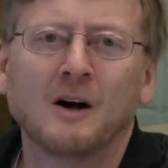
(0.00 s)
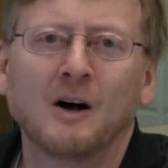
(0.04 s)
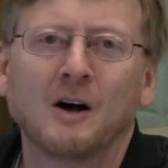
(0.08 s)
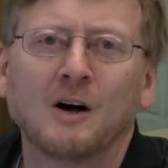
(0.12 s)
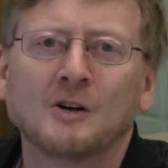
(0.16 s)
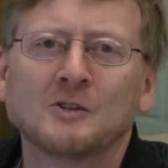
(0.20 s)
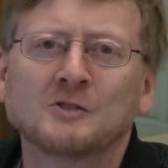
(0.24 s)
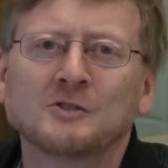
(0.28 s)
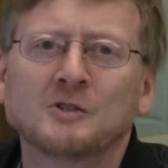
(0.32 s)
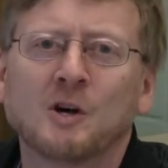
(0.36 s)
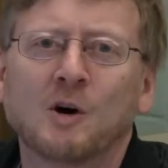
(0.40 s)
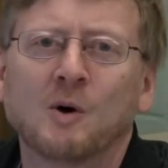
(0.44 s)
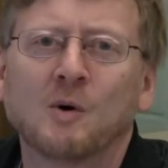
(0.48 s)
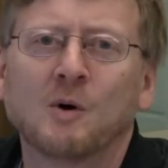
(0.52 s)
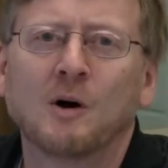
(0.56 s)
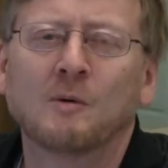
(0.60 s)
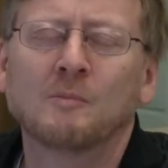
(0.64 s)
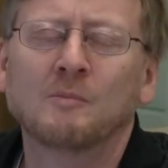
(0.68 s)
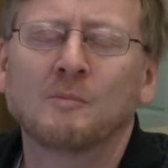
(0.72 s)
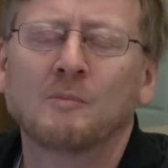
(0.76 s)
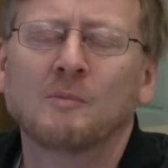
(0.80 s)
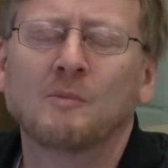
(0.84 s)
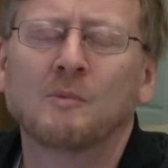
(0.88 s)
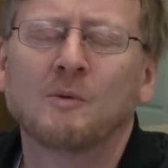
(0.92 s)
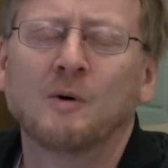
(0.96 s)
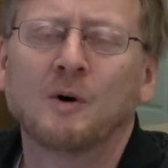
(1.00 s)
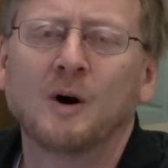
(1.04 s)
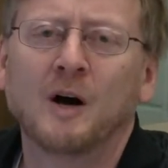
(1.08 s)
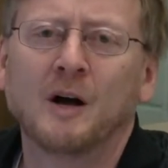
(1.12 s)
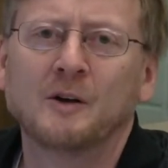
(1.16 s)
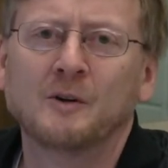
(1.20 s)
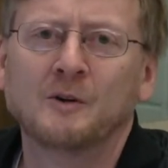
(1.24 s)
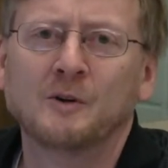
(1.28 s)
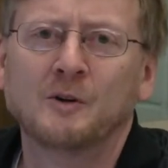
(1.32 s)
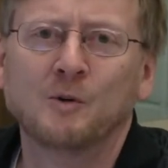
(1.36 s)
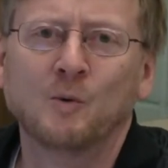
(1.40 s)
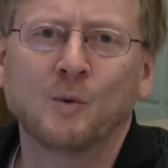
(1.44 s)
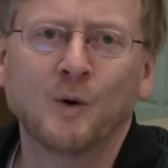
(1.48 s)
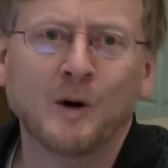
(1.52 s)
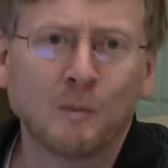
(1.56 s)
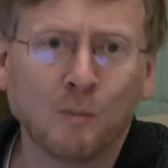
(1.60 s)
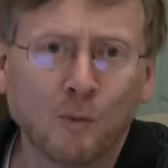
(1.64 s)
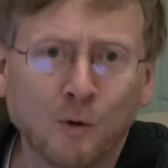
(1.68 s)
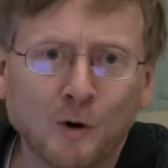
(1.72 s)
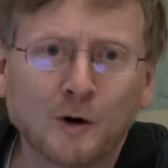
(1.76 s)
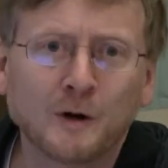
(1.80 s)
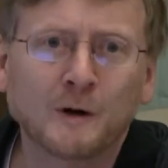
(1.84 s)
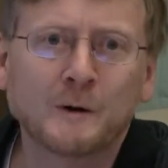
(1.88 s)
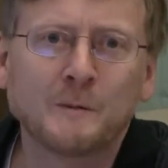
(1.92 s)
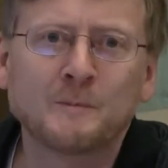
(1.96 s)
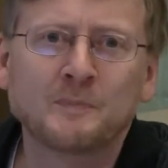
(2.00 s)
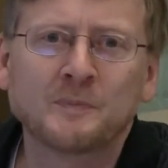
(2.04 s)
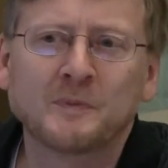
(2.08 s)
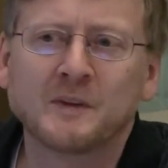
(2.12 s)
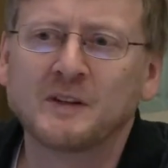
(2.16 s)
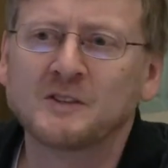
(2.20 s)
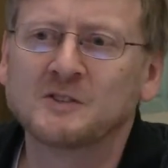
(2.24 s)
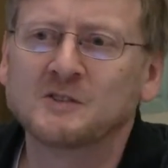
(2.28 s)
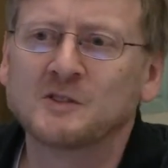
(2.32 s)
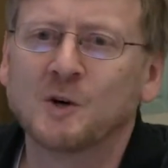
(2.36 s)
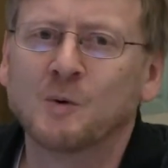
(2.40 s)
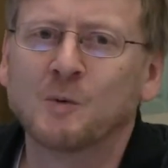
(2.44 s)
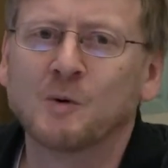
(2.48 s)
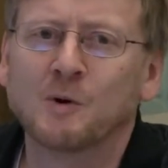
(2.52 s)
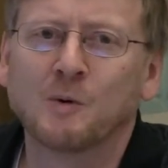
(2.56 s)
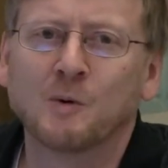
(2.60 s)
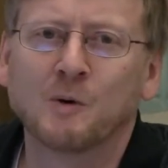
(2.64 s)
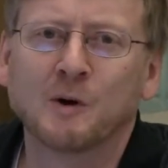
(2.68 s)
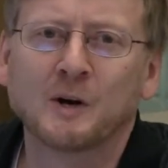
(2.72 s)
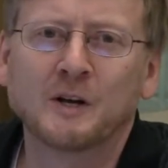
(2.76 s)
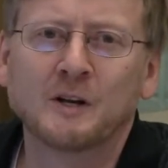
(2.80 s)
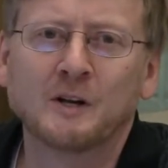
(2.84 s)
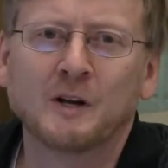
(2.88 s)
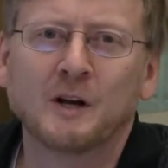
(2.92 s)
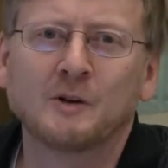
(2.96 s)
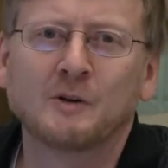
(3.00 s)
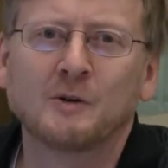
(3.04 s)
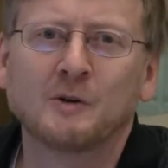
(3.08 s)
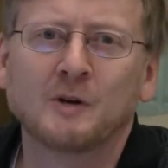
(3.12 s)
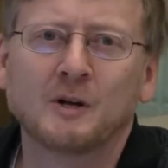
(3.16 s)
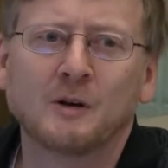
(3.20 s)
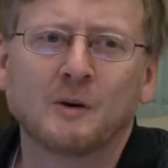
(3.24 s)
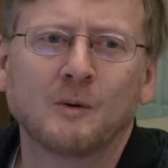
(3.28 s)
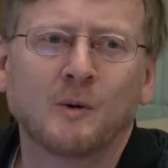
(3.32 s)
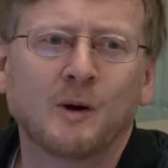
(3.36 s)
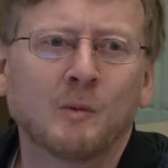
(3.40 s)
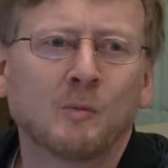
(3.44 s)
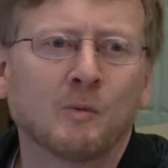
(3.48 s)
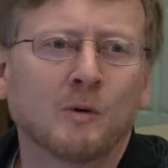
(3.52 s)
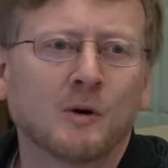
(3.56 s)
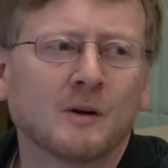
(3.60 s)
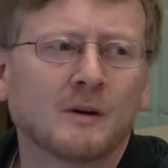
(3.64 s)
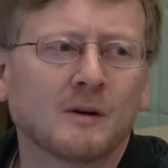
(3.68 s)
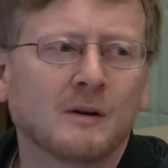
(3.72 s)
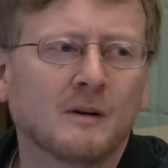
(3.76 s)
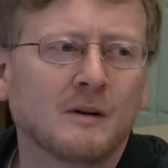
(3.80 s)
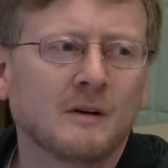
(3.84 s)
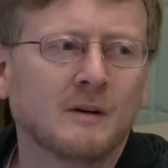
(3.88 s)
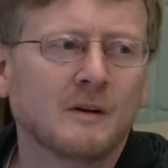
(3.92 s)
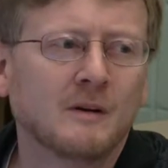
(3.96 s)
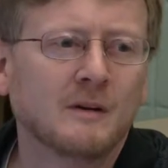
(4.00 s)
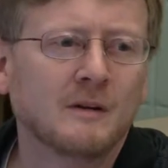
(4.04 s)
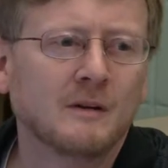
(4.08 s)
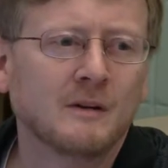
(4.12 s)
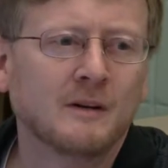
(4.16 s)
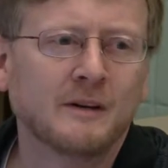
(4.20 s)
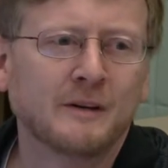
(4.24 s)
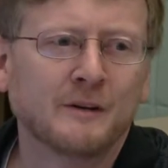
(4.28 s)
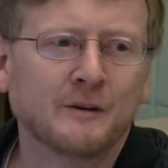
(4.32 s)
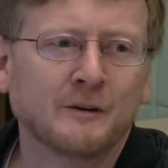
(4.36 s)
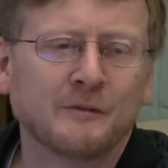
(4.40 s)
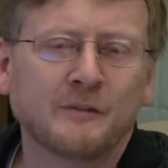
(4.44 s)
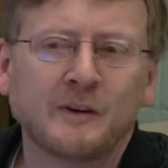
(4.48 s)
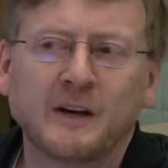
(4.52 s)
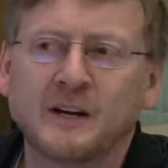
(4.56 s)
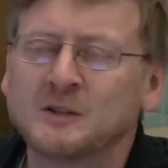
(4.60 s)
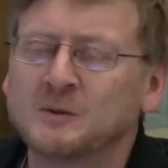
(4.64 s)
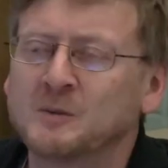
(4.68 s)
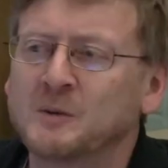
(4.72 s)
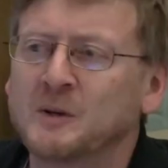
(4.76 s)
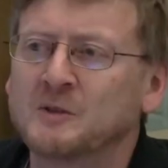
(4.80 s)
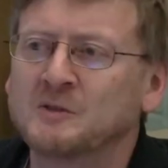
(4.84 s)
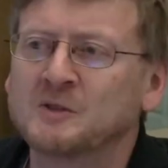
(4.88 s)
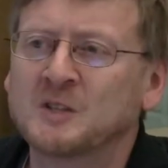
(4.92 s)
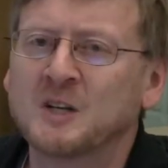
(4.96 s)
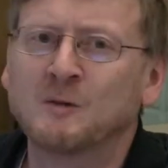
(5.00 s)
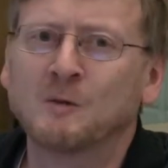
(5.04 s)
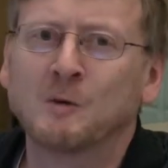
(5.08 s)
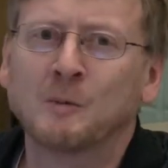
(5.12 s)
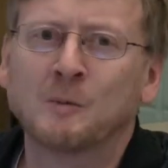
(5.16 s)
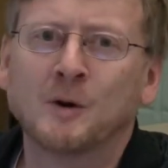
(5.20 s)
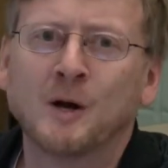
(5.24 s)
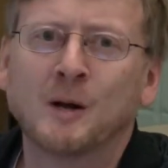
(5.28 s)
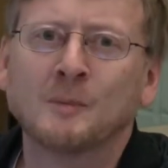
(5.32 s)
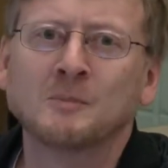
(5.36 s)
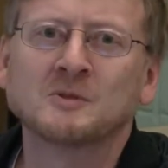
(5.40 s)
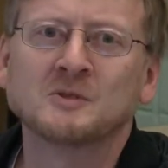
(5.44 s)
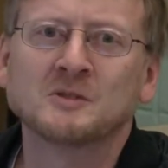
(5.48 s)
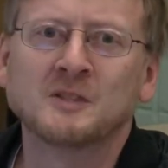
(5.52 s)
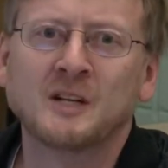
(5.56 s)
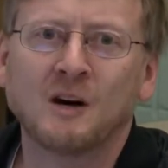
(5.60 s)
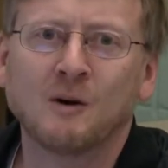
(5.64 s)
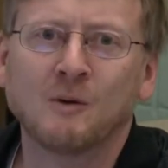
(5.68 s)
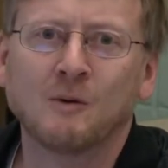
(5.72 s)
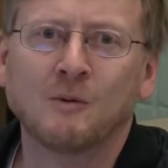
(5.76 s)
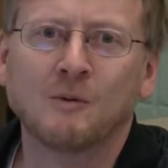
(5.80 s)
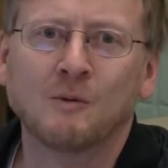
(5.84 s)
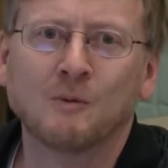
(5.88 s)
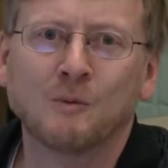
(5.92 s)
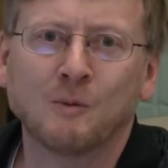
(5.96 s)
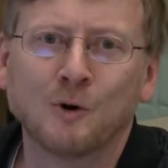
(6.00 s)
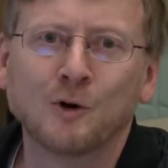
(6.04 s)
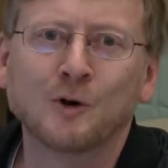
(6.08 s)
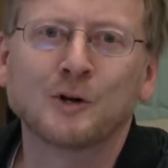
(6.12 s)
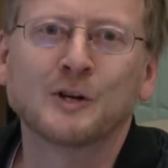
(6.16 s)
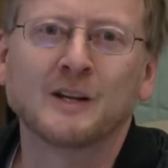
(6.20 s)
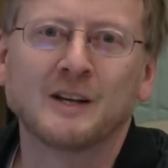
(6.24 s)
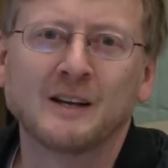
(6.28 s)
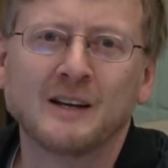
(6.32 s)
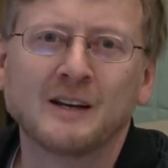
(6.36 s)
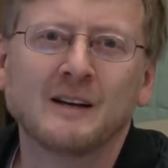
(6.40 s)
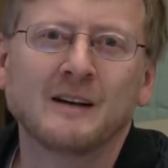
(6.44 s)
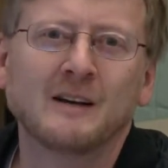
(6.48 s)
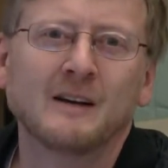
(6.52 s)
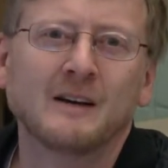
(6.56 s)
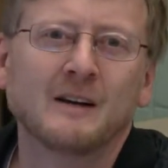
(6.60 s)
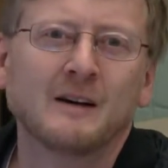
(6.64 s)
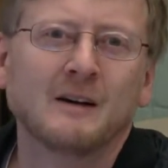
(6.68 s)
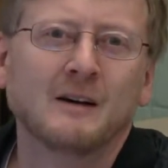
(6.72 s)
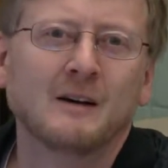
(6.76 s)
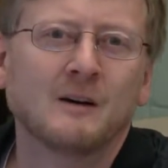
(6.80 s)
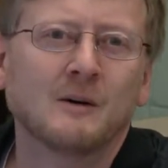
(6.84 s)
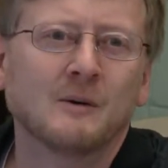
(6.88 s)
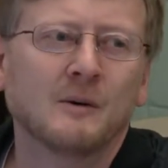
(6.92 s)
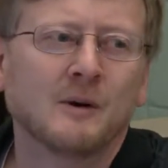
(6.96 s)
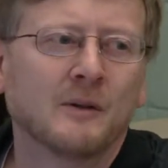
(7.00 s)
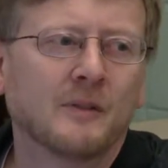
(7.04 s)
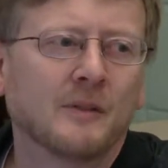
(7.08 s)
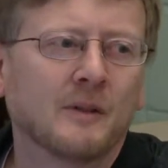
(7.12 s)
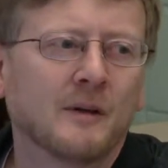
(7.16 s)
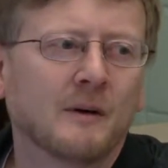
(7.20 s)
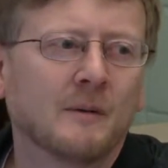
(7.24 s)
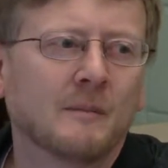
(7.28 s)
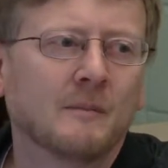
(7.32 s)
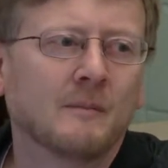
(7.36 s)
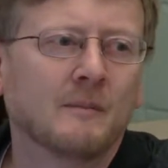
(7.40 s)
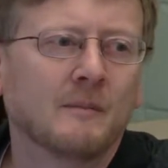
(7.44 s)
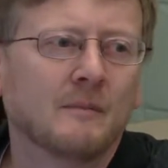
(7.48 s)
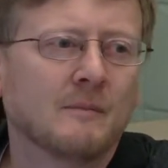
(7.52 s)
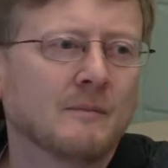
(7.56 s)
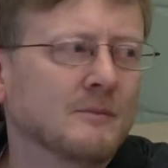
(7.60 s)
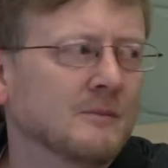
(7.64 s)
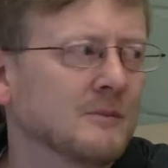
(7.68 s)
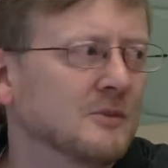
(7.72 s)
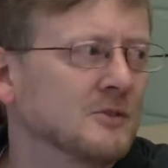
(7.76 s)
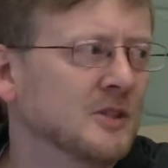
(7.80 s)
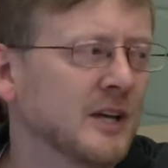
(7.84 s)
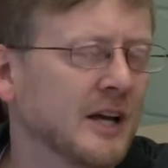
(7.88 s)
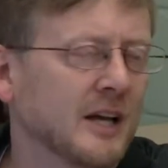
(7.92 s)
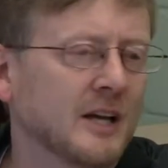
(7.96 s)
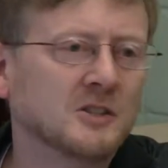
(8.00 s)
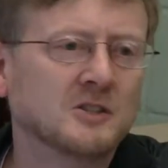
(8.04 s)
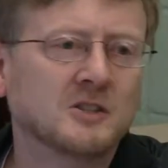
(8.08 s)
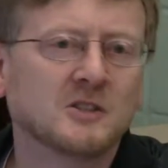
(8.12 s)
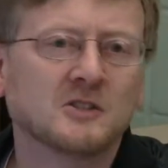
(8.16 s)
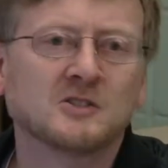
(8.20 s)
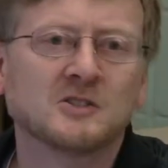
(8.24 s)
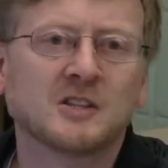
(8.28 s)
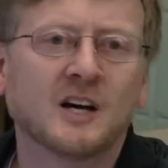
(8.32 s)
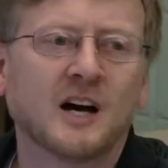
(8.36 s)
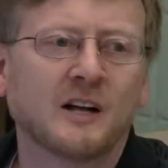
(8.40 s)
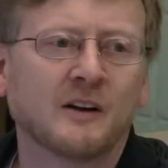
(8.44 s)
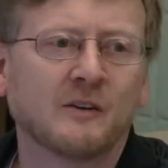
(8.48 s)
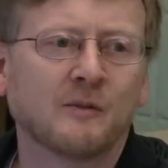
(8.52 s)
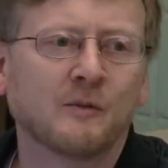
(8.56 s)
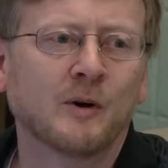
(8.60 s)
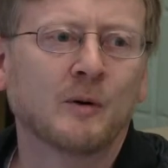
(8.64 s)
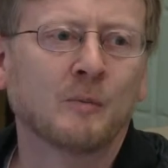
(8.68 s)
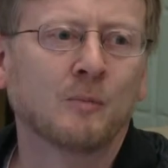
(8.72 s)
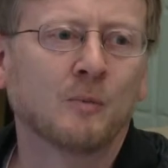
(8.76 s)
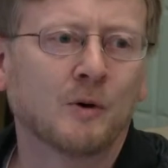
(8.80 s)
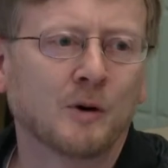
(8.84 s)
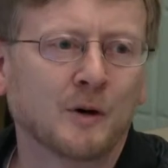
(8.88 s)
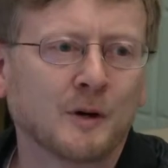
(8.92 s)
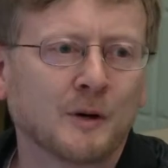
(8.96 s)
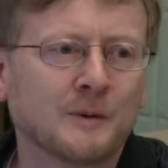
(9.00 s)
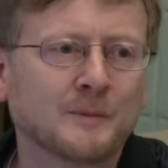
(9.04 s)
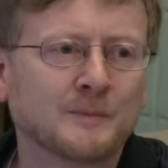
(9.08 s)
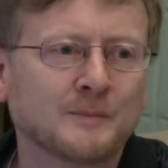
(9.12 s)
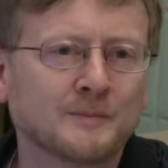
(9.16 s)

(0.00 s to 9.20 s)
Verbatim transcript: Also, um, I do WeBWorK, and so we're working on doing a WeBWorK interface. We have several problems now working with um, Sage inside of WeBWorK.